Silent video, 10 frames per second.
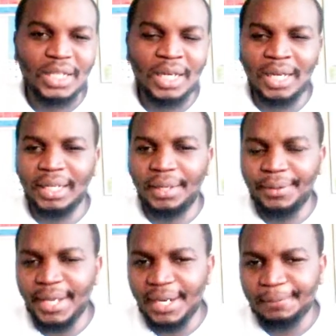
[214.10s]

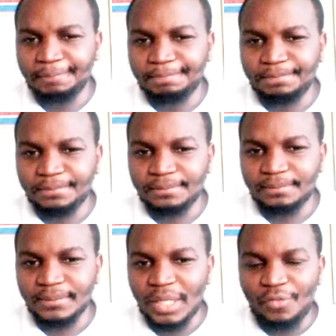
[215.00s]
Hallelujah.
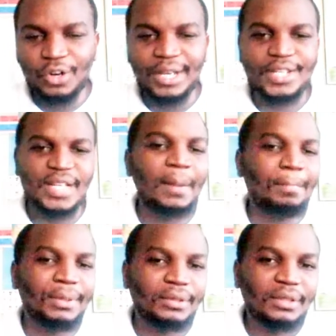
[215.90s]
For
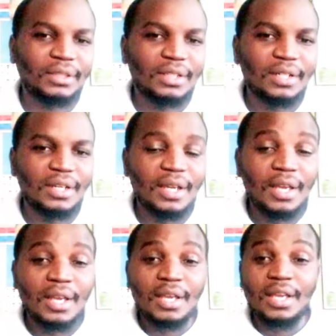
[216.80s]
example,
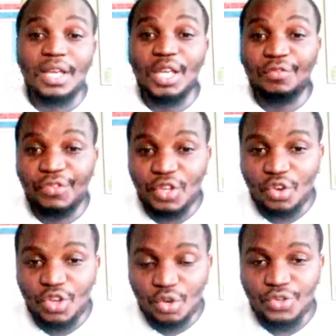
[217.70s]
if you
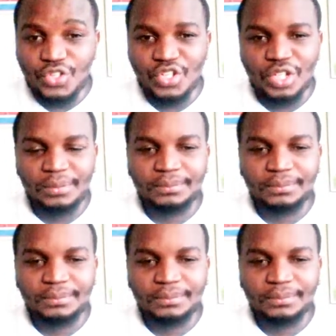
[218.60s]
used